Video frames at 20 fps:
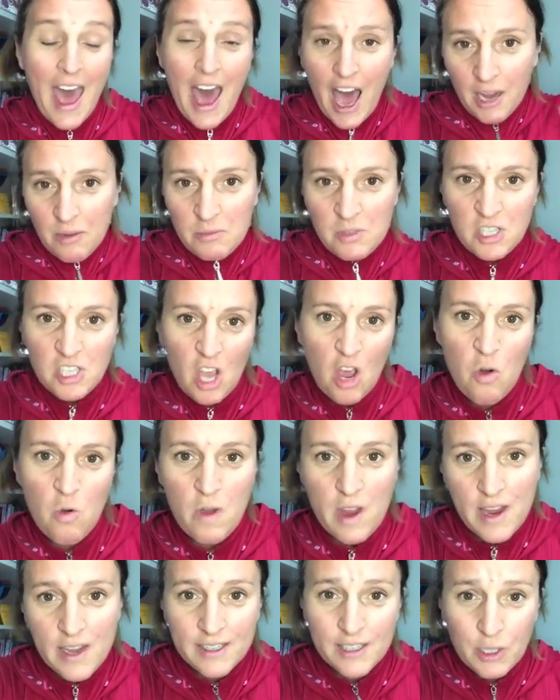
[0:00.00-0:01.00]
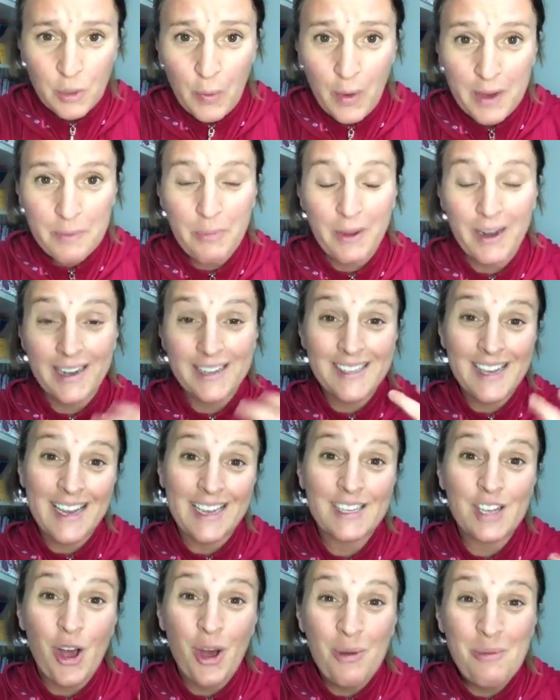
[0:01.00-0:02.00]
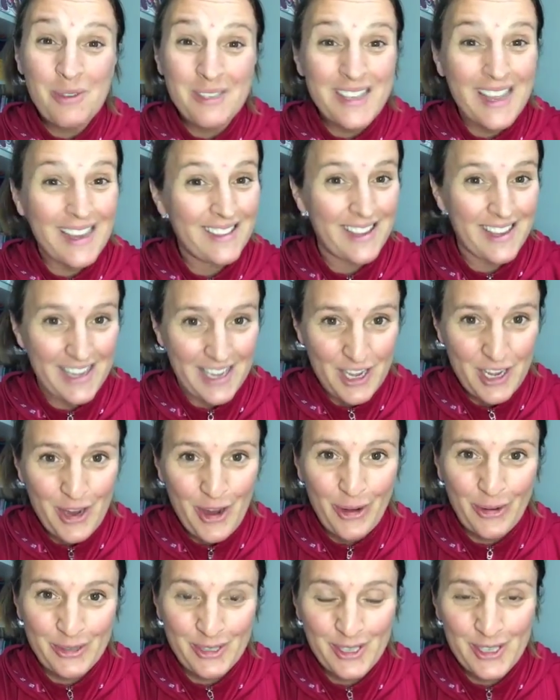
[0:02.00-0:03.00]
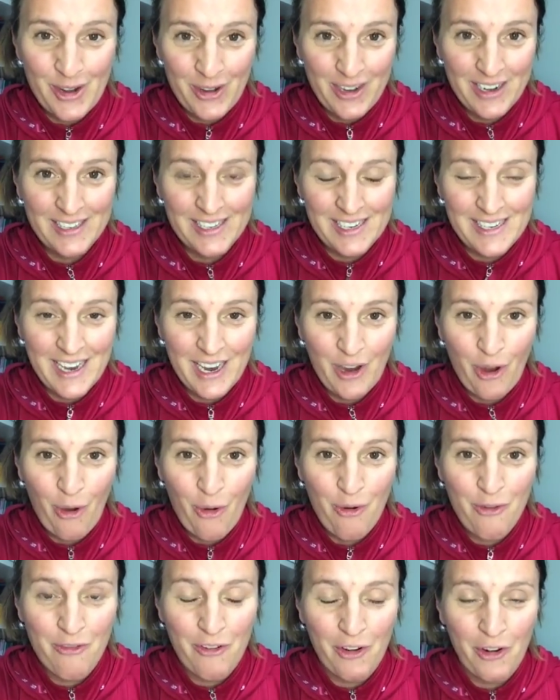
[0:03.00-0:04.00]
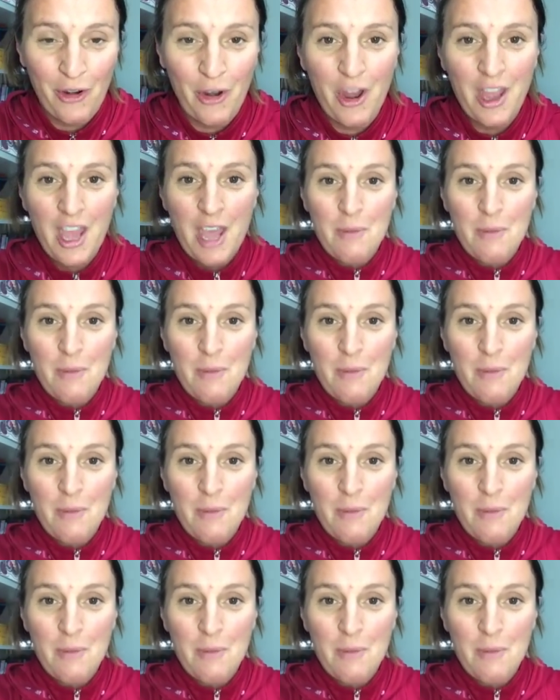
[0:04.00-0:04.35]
I'm so into it, but it's almost like the ego is starting to take over.